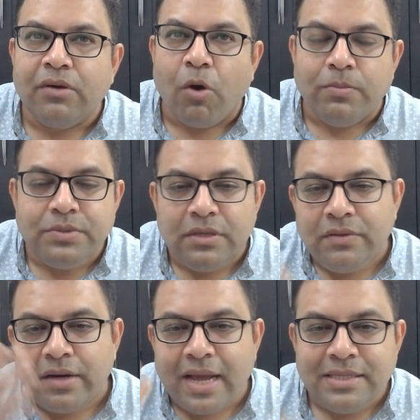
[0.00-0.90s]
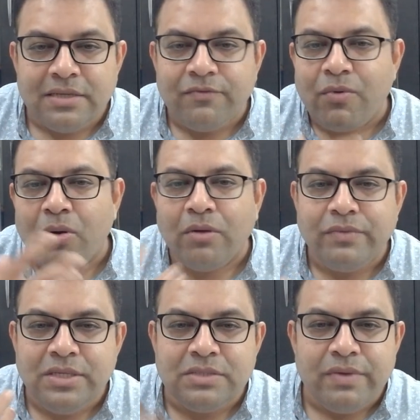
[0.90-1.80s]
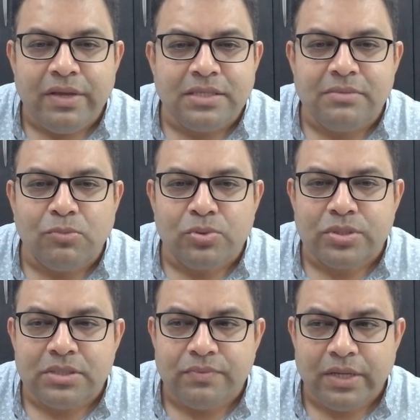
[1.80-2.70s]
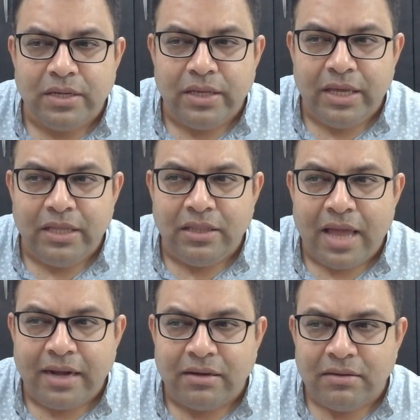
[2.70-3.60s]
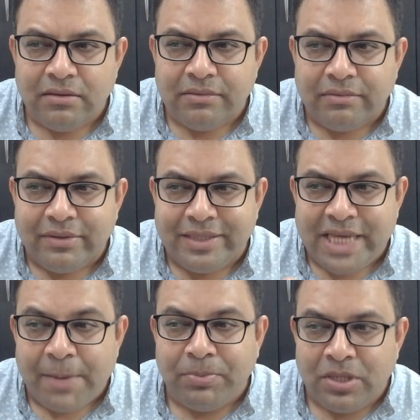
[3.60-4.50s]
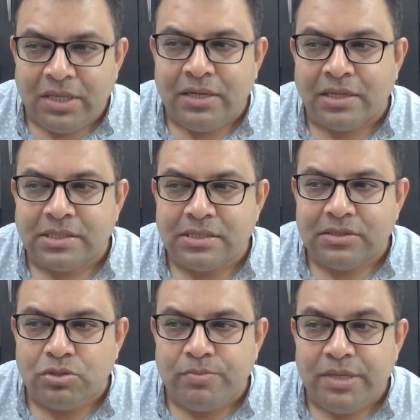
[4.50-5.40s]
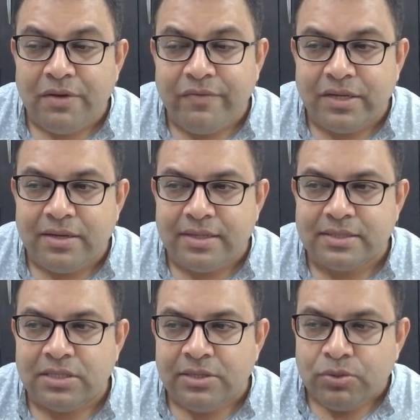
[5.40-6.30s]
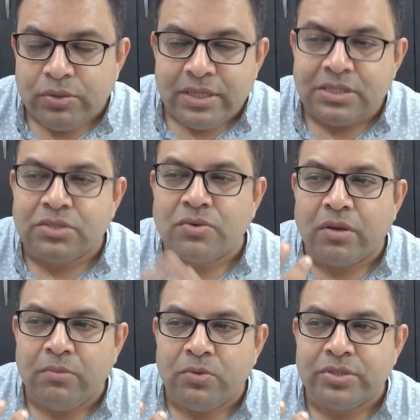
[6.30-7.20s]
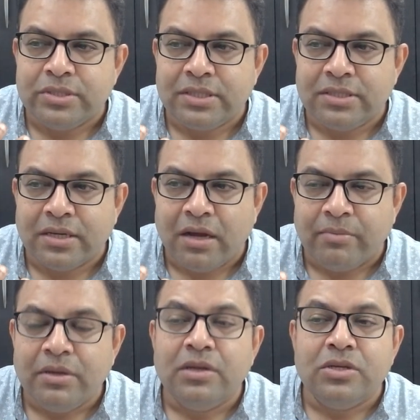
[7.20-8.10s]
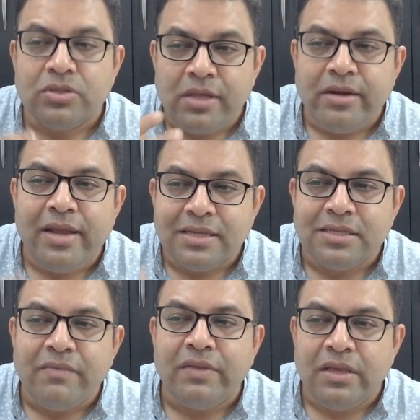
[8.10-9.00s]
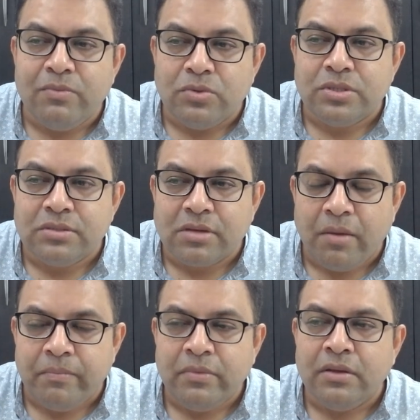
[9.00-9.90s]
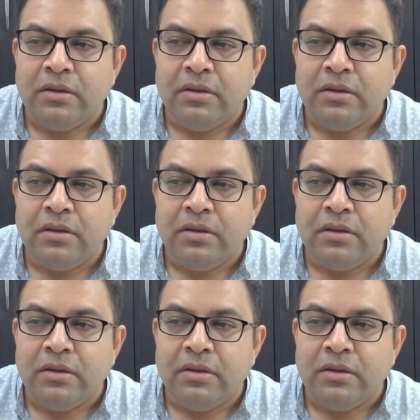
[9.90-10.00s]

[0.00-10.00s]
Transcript: observe the rise and fall of these various emotions. We can gain that depth in us to be a witness to these strong emotions as they come, so that next time when the emotions come,